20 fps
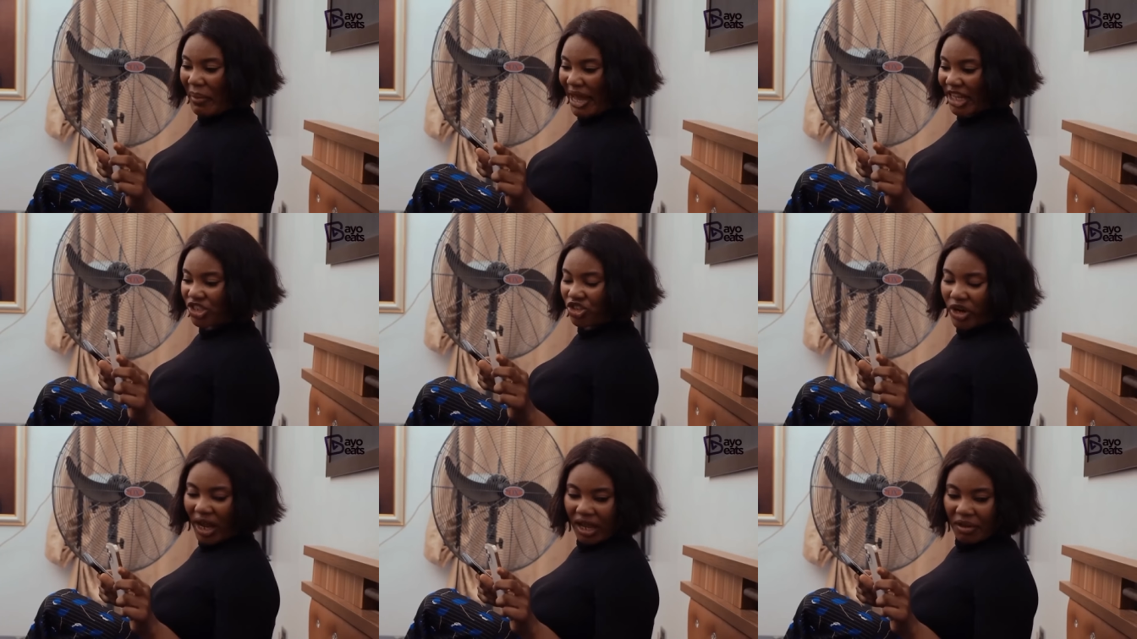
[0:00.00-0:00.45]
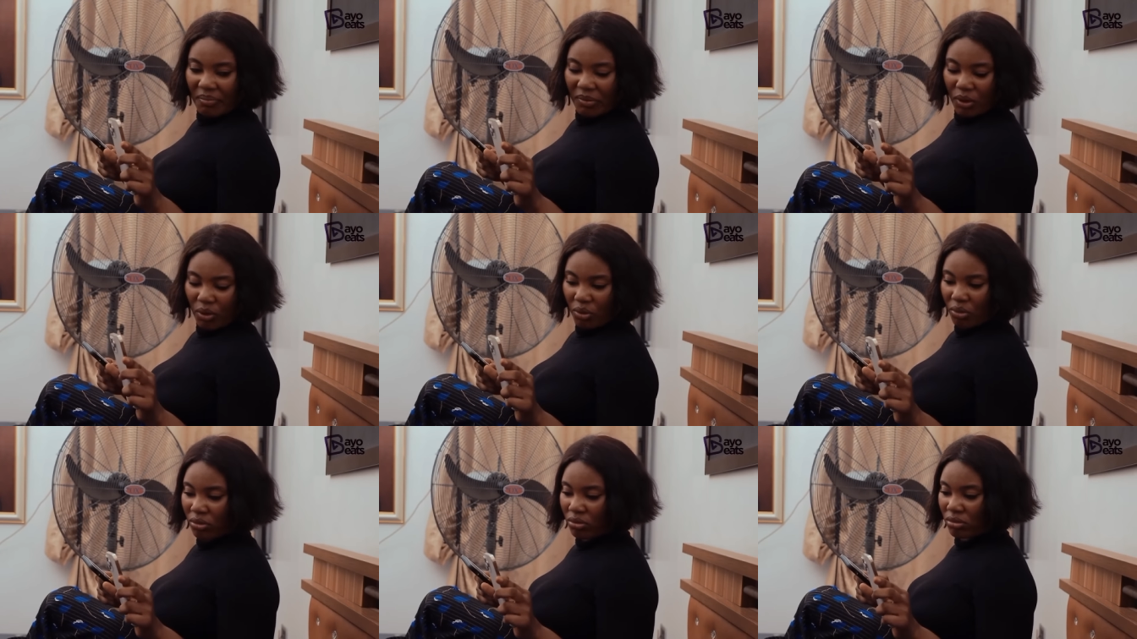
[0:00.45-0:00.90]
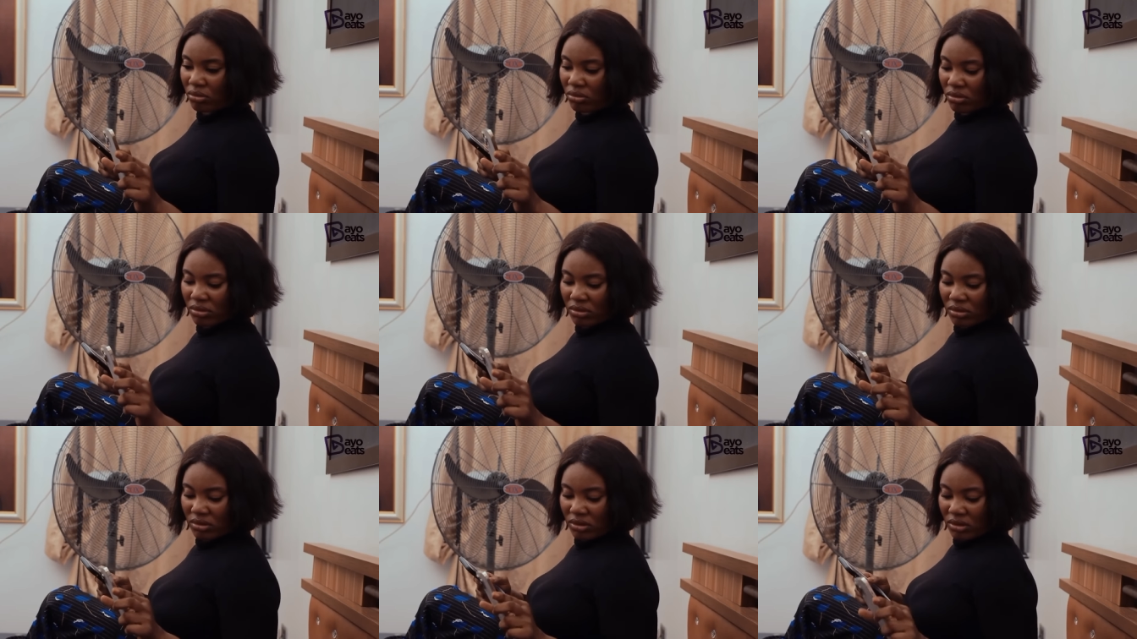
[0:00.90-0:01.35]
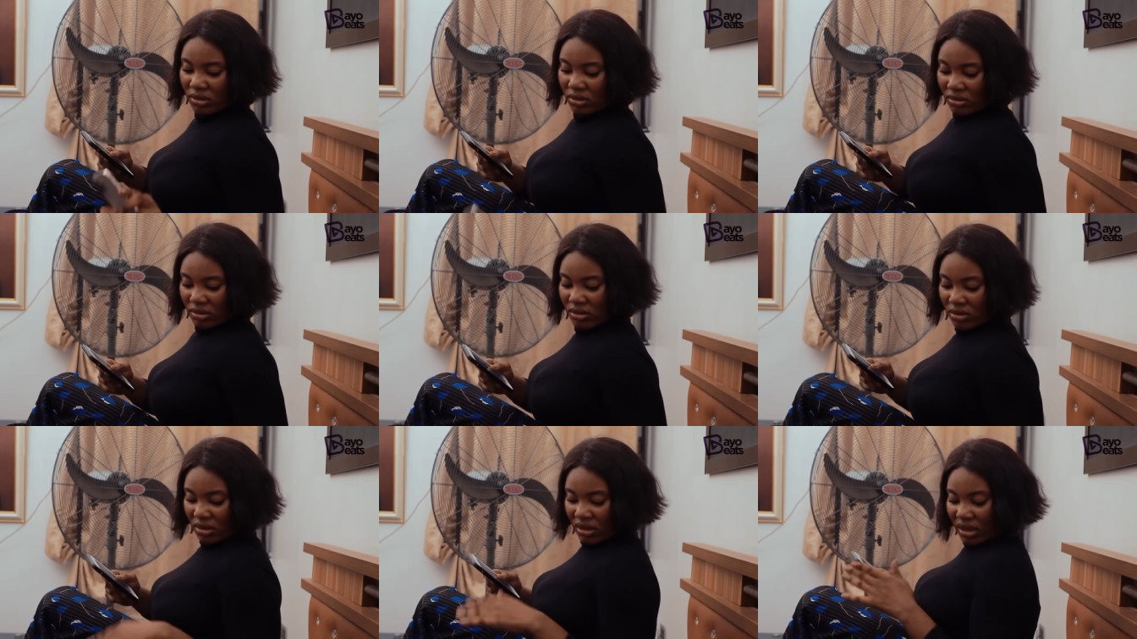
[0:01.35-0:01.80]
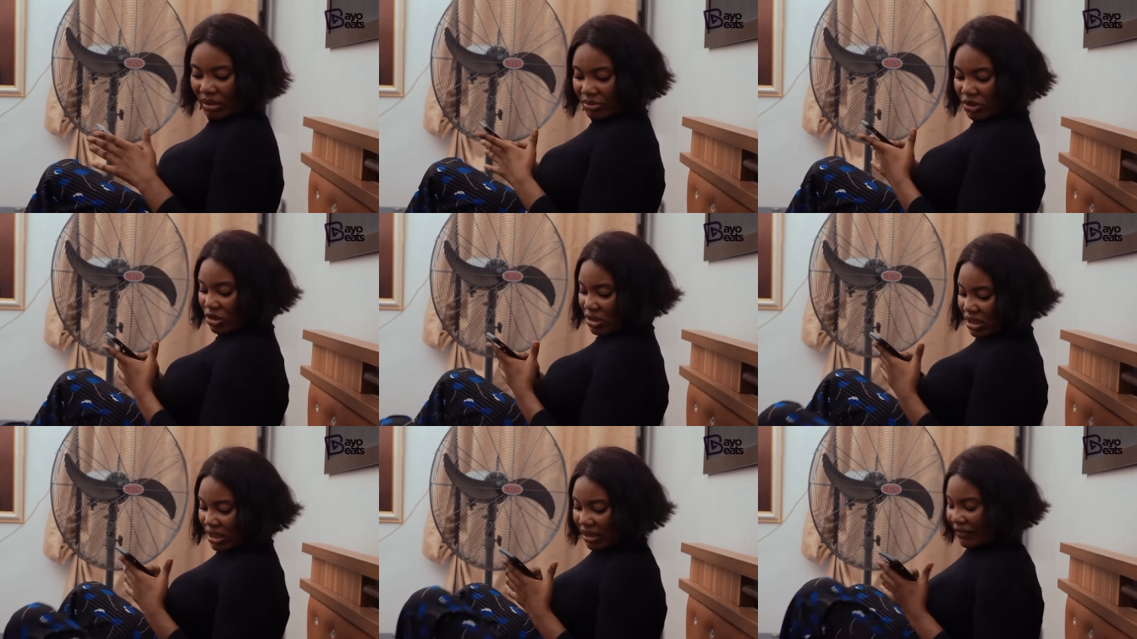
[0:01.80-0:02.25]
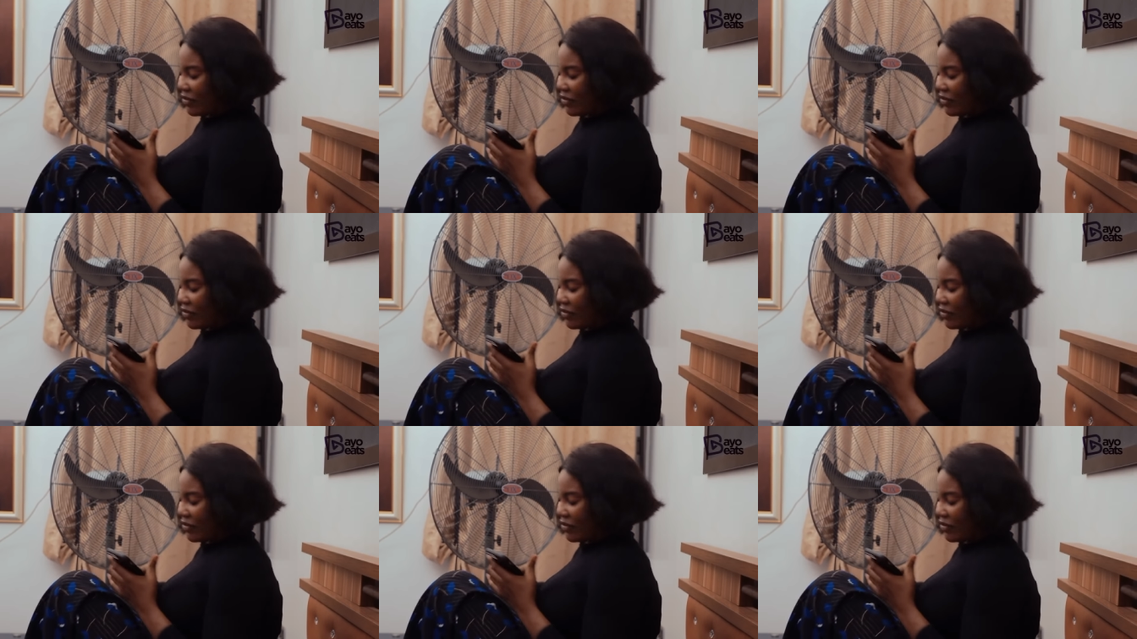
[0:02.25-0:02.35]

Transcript: My track mule. Let me just